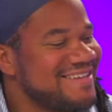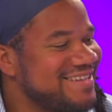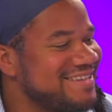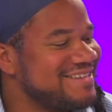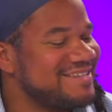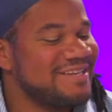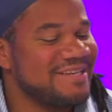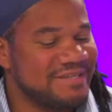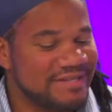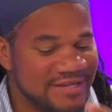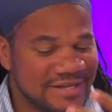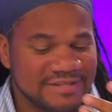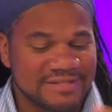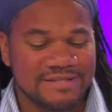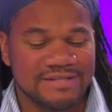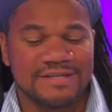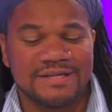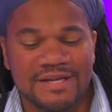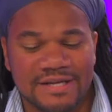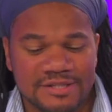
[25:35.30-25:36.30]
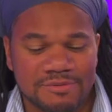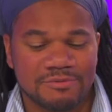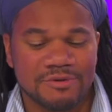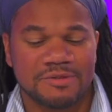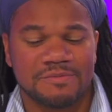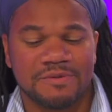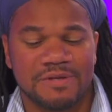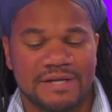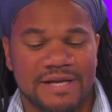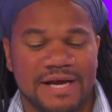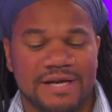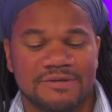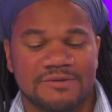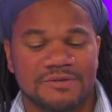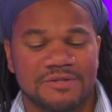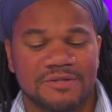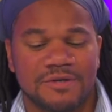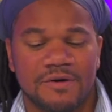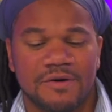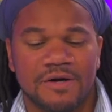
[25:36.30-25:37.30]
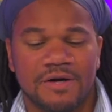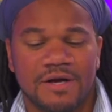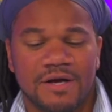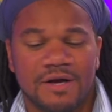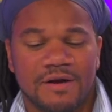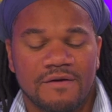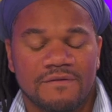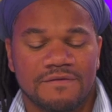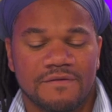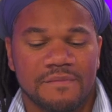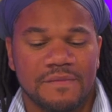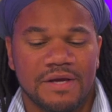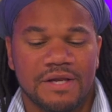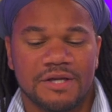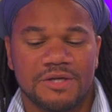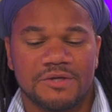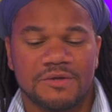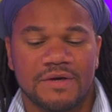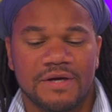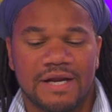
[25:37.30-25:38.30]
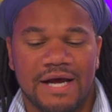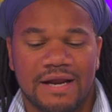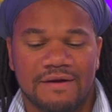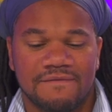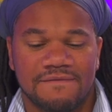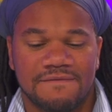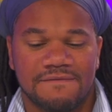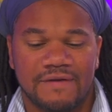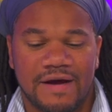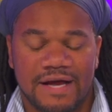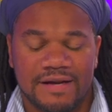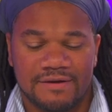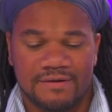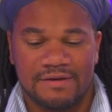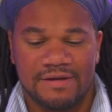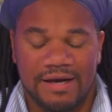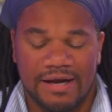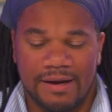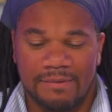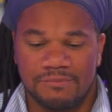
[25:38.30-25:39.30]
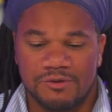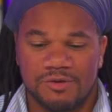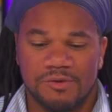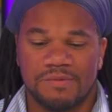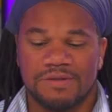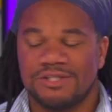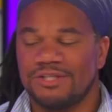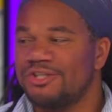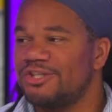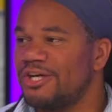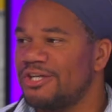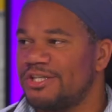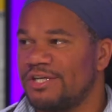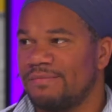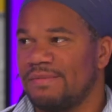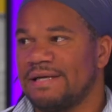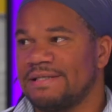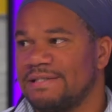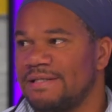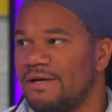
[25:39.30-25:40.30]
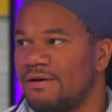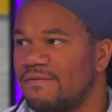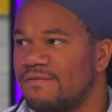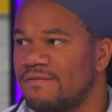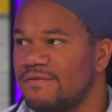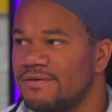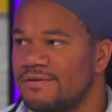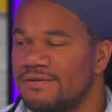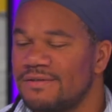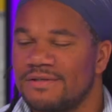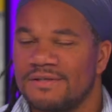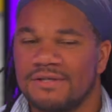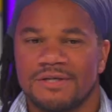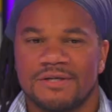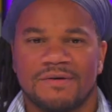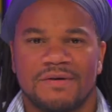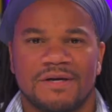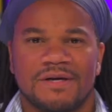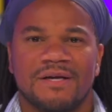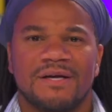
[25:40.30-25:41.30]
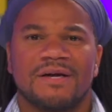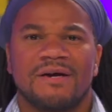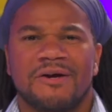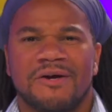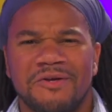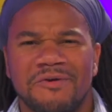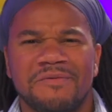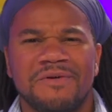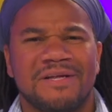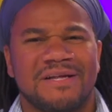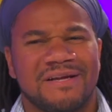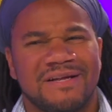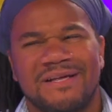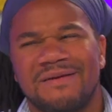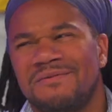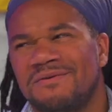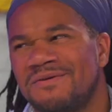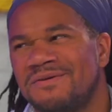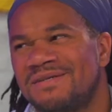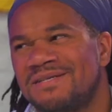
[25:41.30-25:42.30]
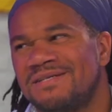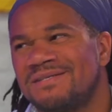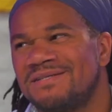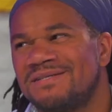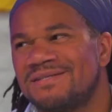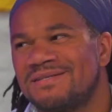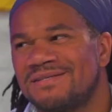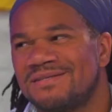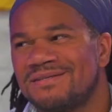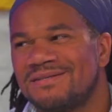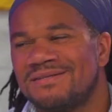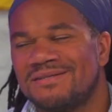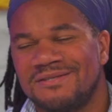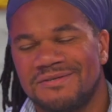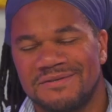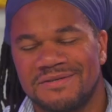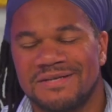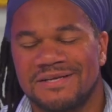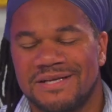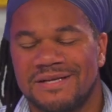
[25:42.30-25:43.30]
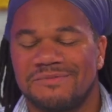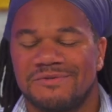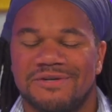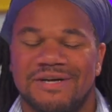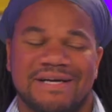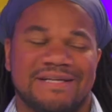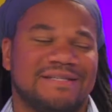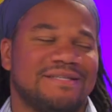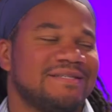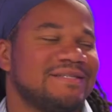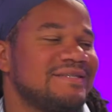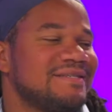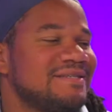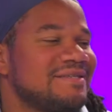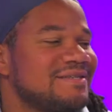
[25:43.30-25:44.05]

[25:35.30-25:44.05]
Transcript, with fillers: It's supposed to be natural. So for me to do it, I'm too busy judging myself, going, are you really gonna keep doing this? Are you really gonna keep trying this?